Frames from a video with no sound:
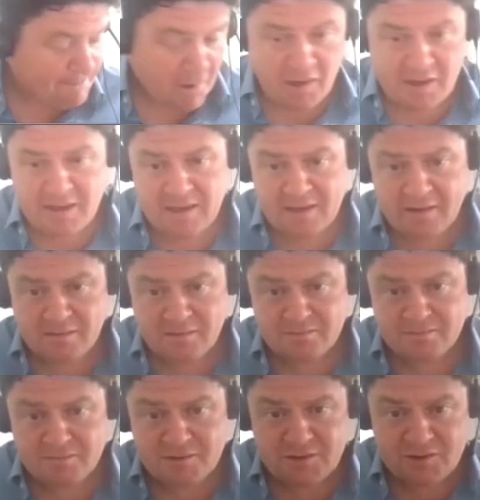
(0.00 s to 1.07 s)
buying
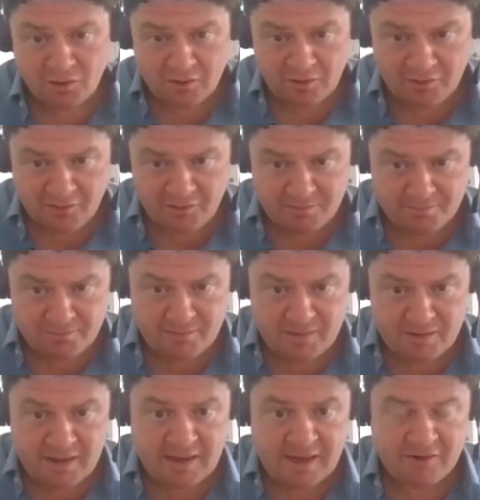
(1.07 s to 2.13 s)
dollars
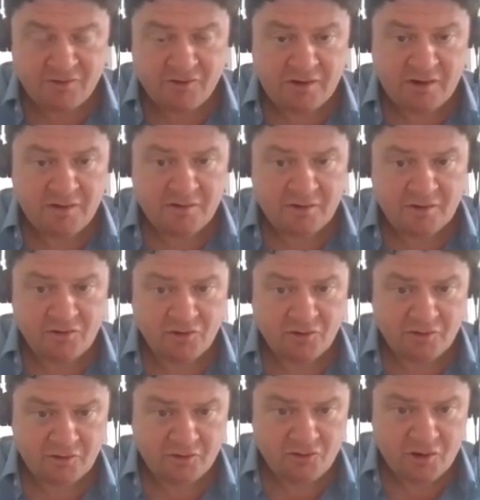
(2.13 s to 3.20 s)
in aggregate
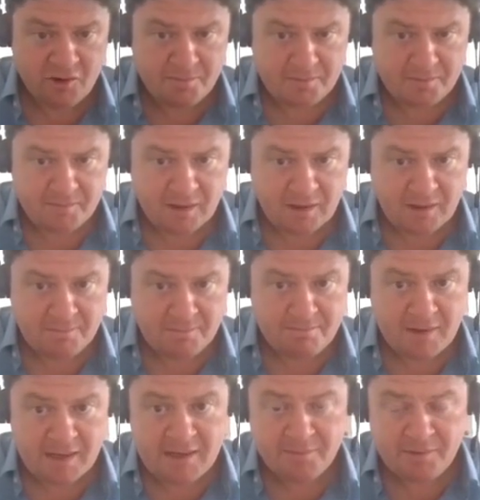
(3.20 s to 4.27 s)
across the group,
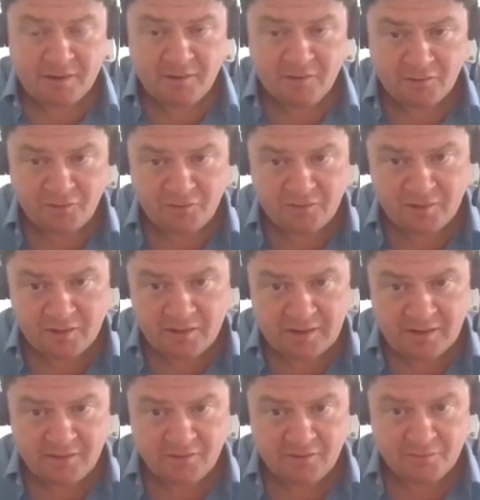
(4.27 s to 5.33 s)
mainly because your
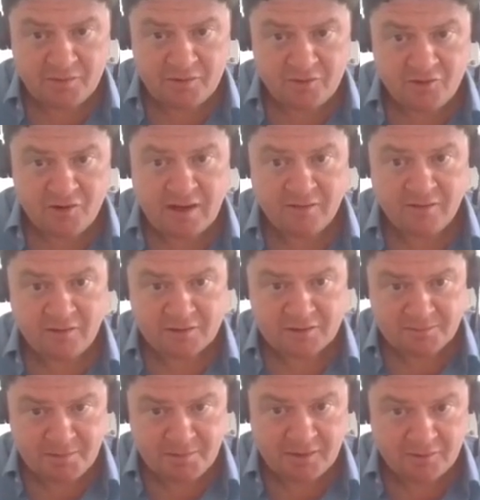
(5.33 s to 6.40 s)
sterling subsidiary has
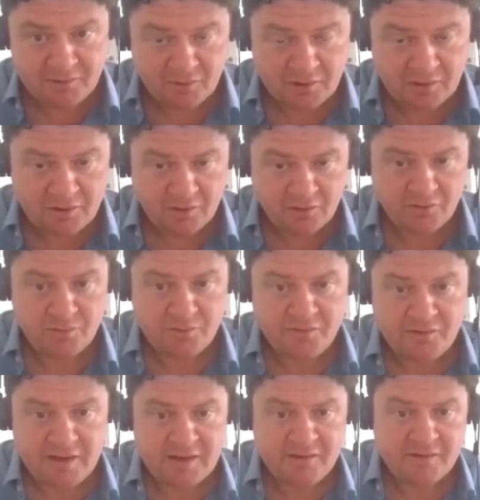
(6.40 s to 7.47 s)
such a big dollar cost
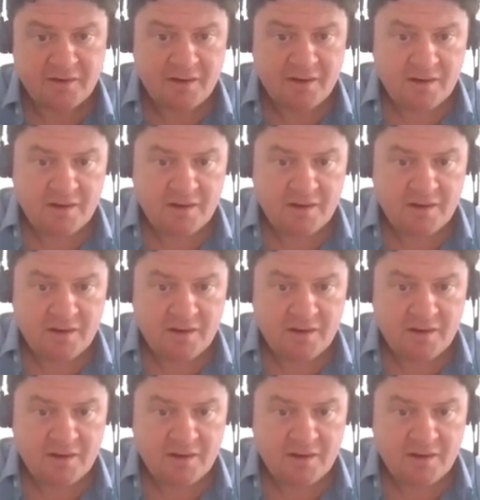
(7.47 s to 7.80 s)
within it.